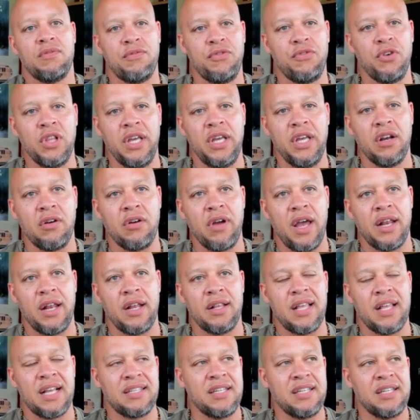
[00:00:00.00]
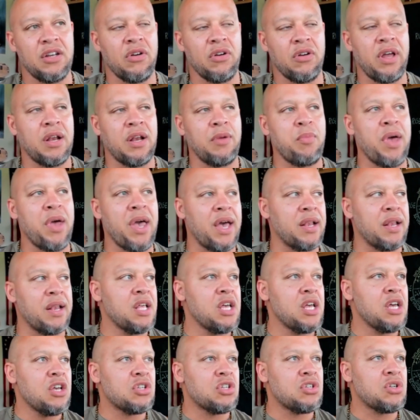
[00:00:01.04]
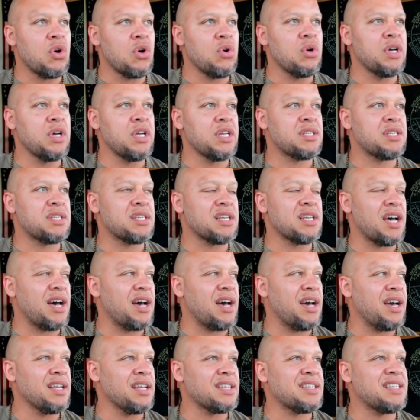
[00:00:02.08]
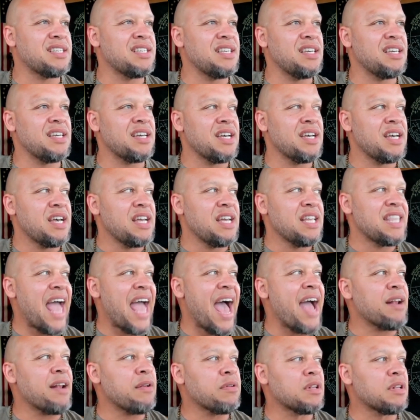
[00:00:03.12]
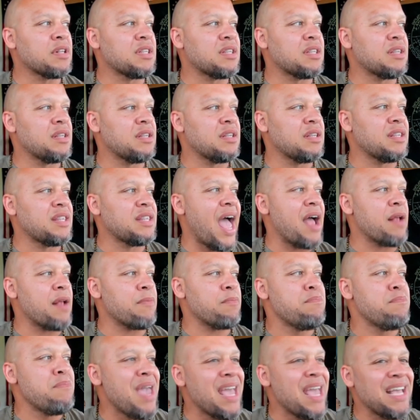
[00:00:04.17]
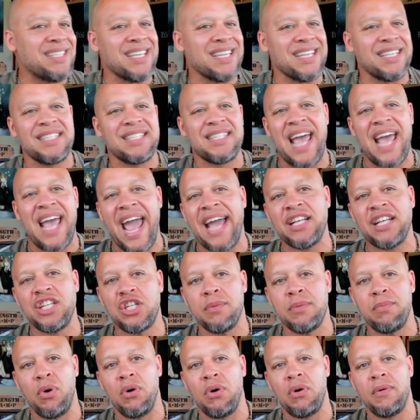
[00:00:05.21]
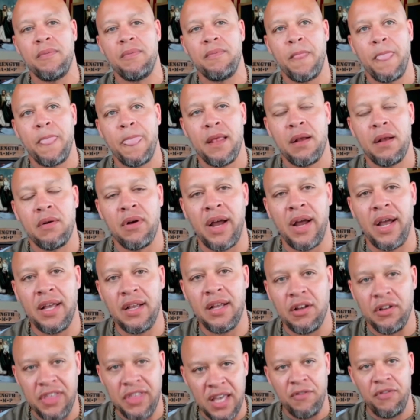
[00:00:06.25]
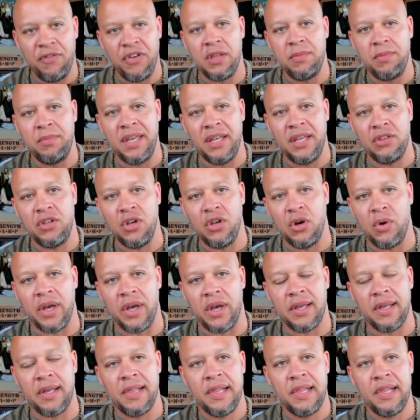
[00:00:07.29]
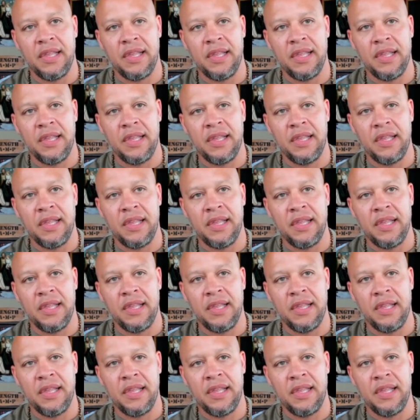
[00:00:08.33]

Fully integrated. That's the integrated man. So it's uh it's that that makes it tangible right? You're thinking, feeling, being, doing.